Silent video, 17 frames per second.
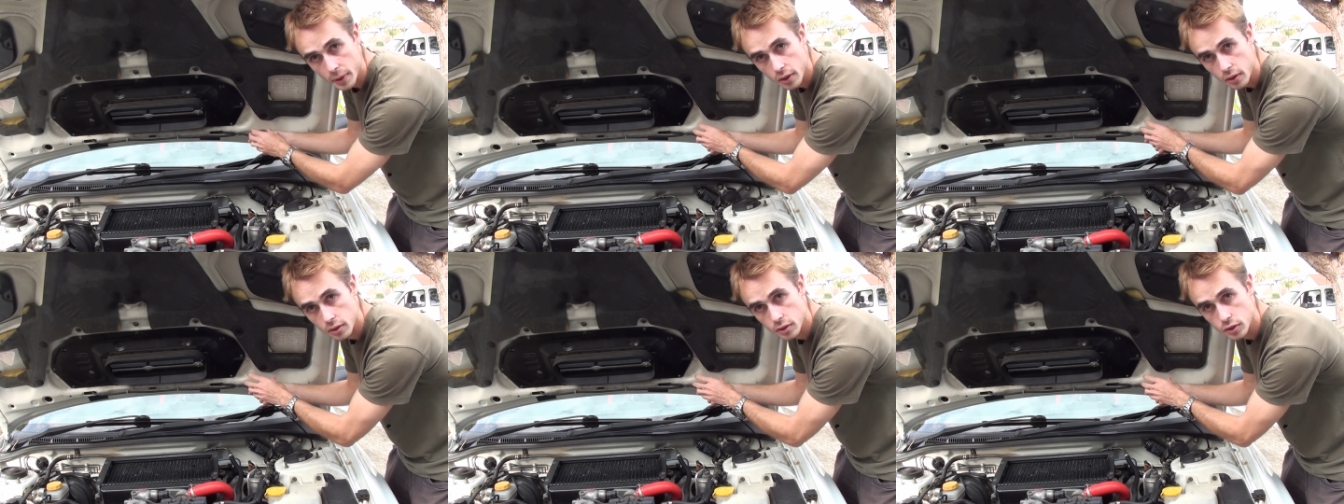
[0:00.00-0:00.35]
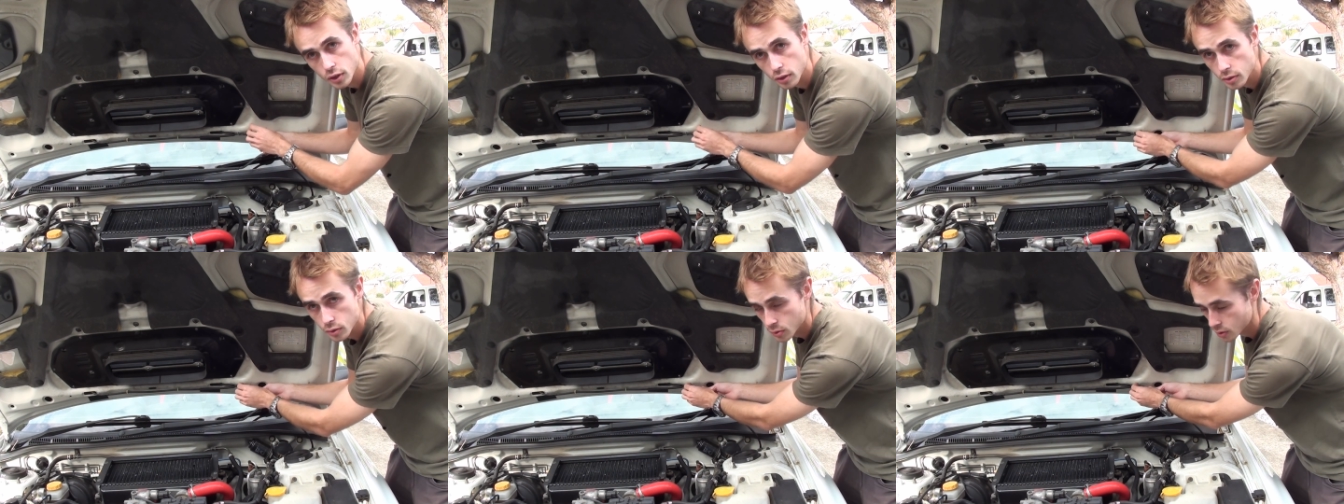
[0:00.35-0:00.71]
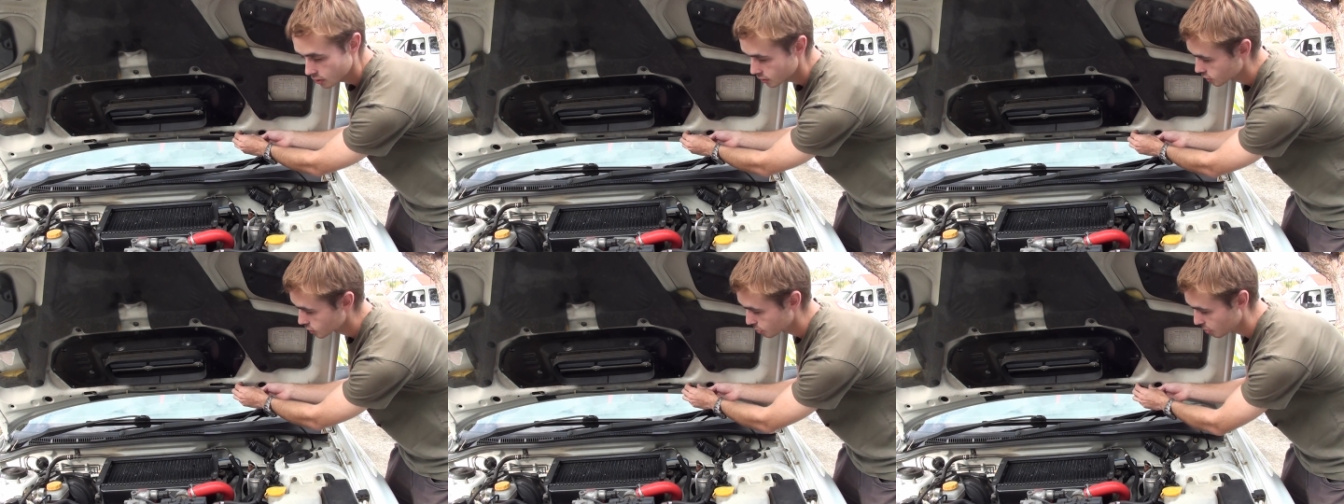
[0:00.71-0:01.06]
we're going to do is we're
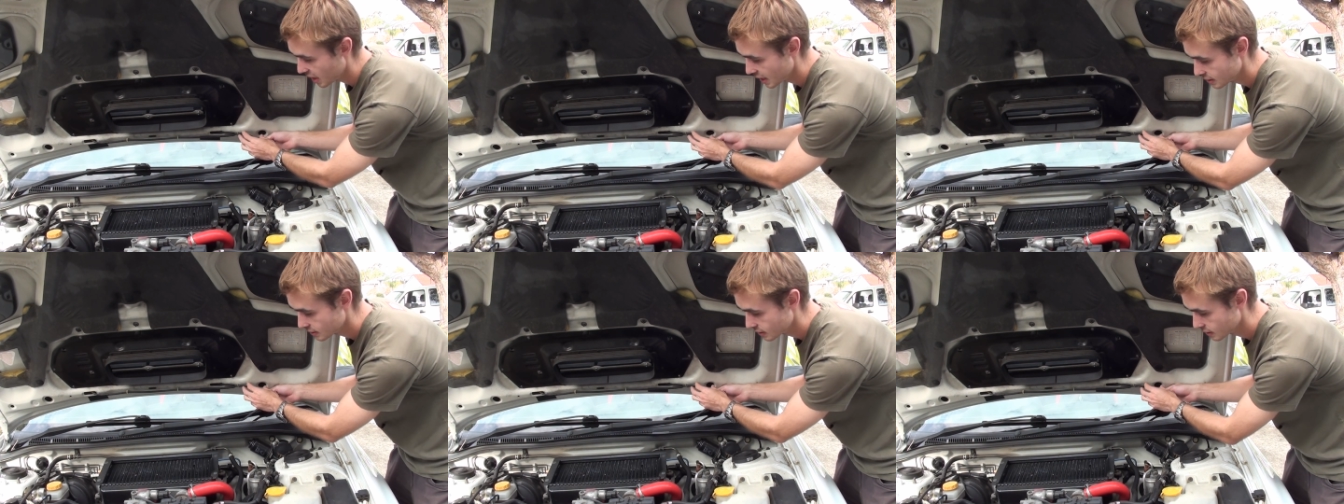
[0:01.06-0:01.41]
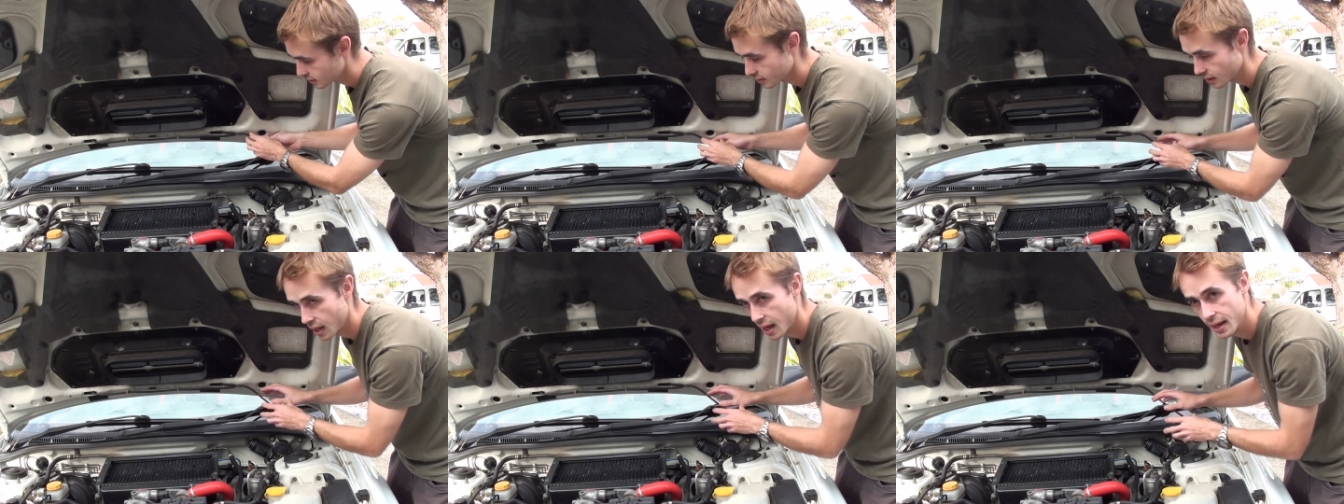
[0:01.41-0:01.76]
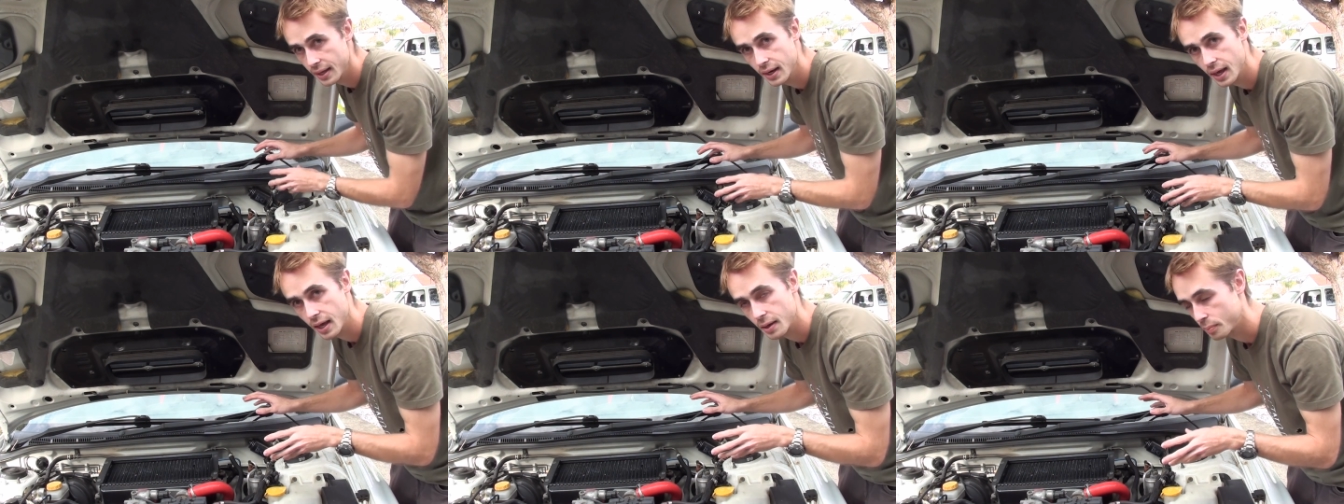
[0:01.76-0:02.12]
going to splice this
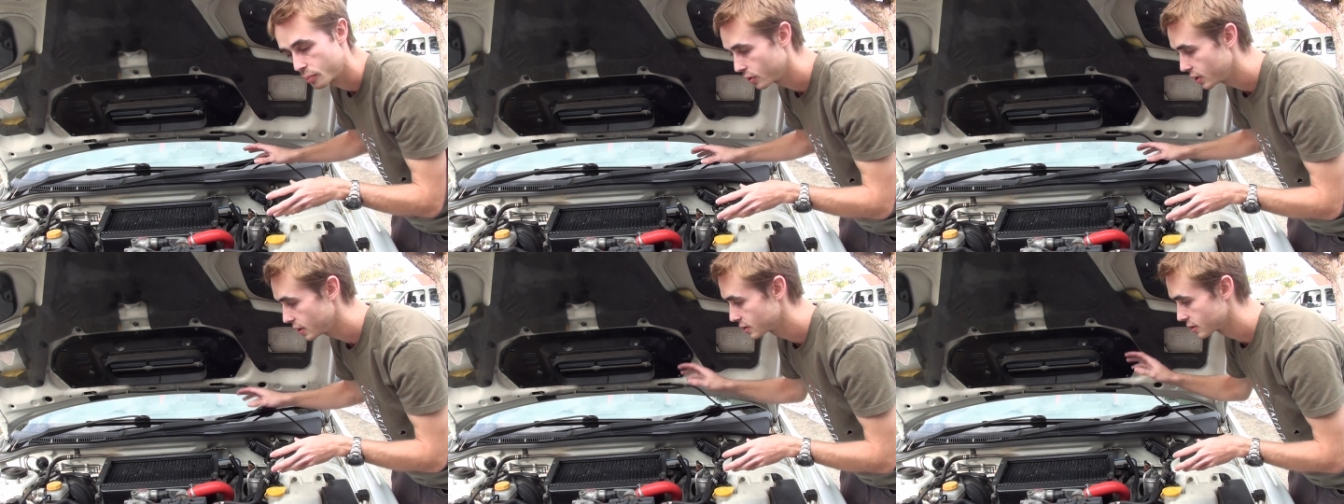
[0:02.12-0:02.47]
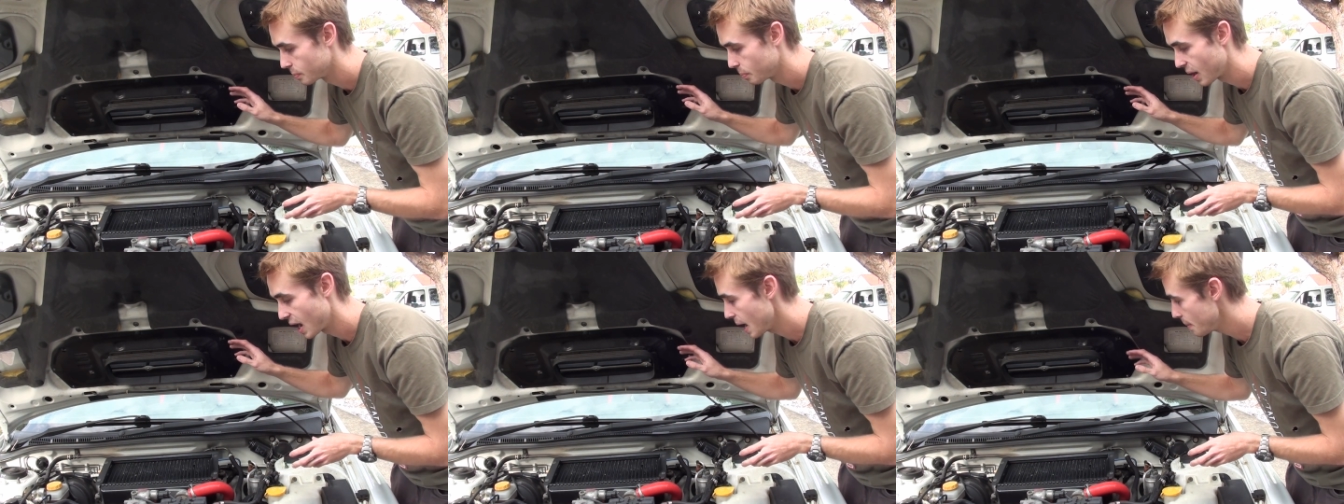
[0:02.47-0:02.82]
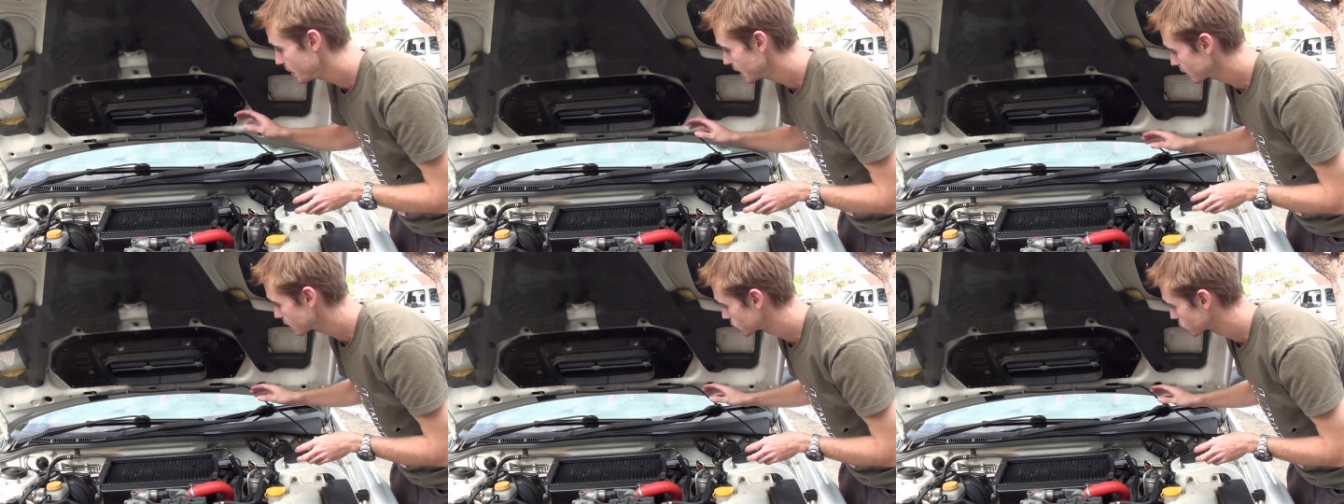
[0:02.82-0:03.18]
line and put in some
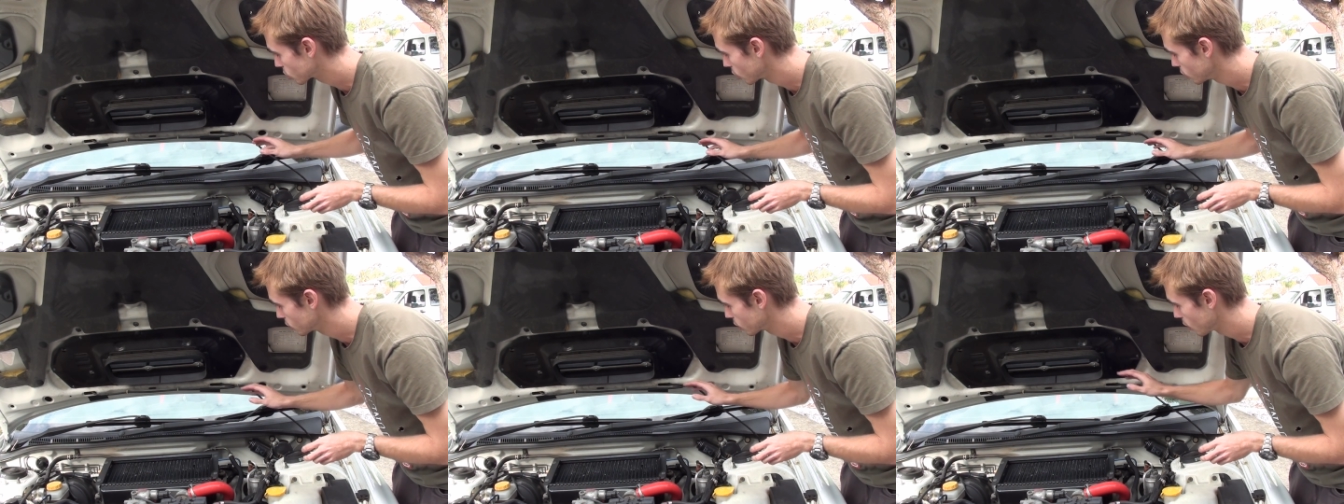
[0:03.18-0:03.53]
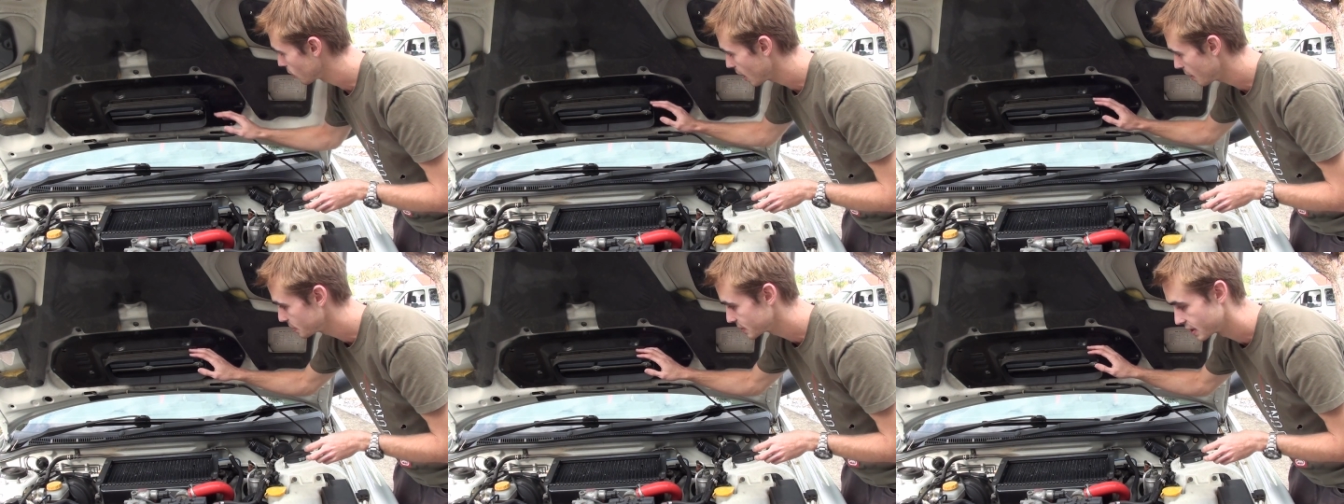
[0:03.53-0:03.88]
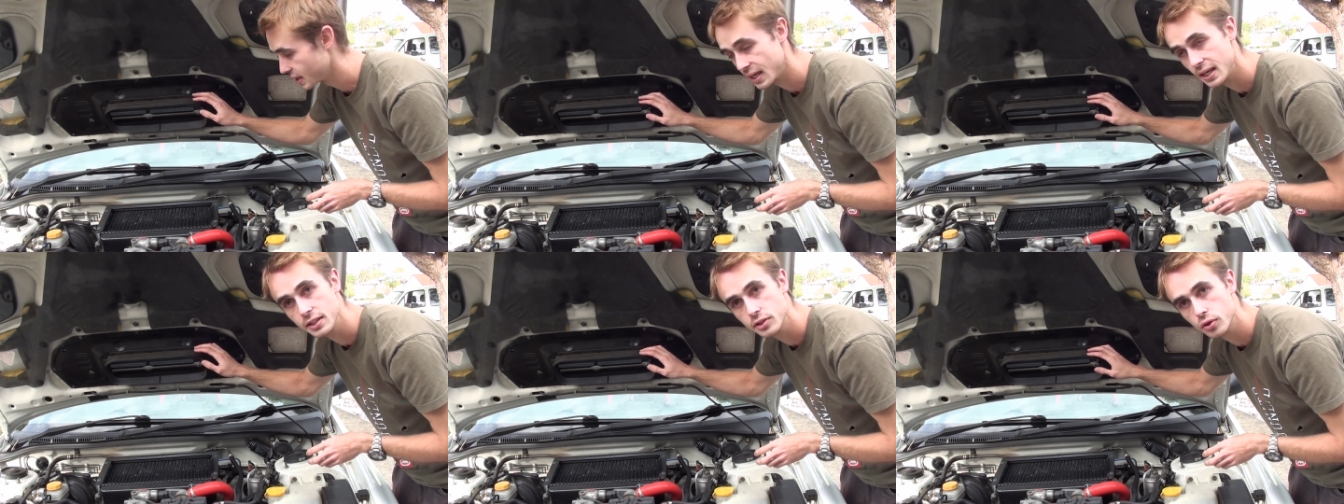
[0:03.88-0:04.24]
piping that's going to go up to
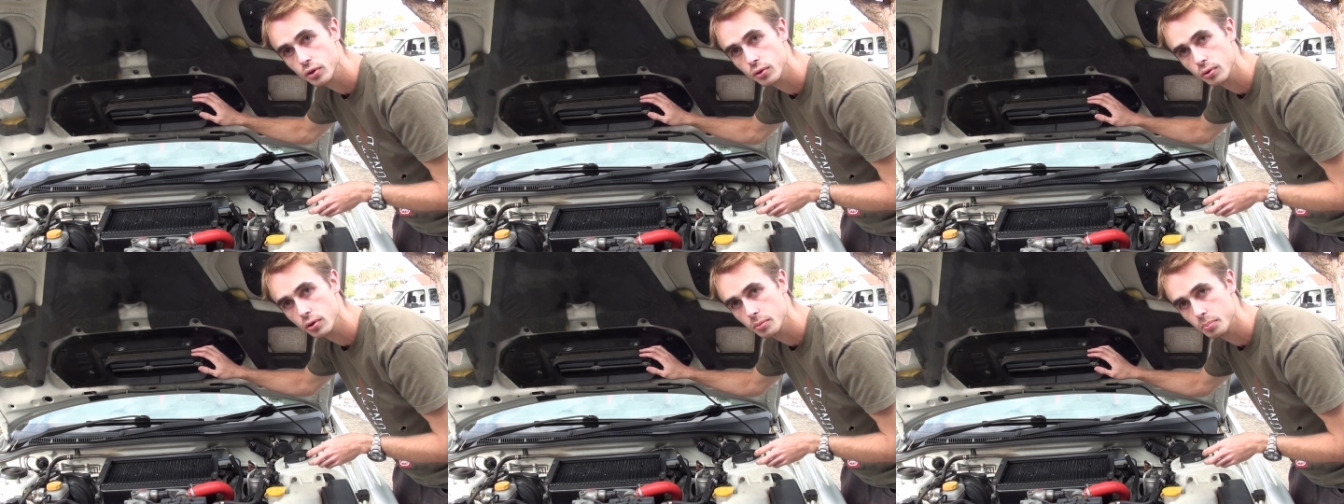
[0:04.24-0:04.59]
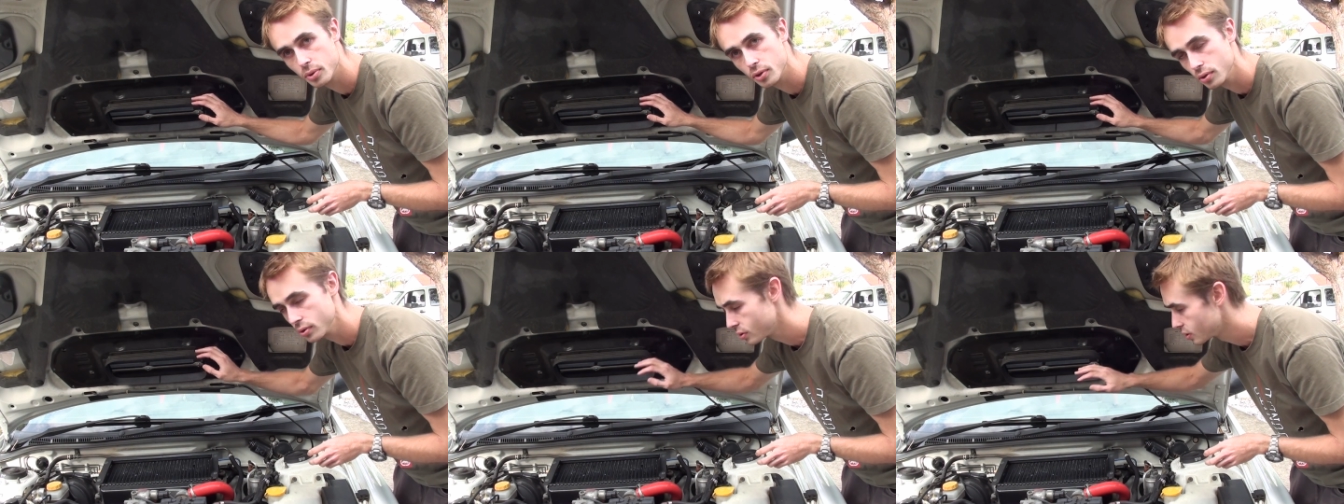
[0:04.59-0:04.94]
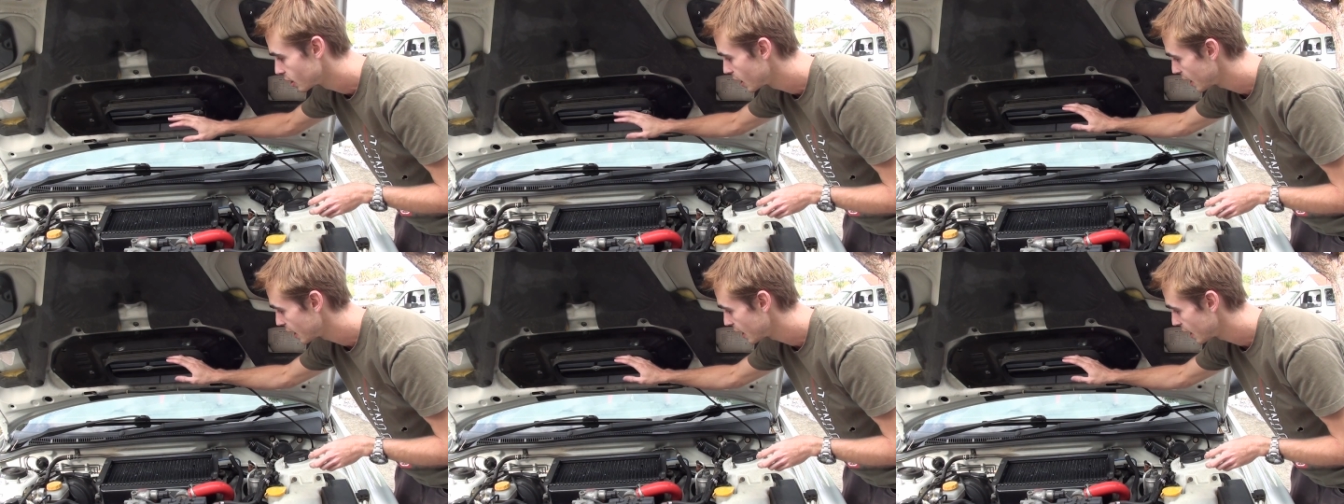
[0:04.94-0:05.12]
the intercooler boot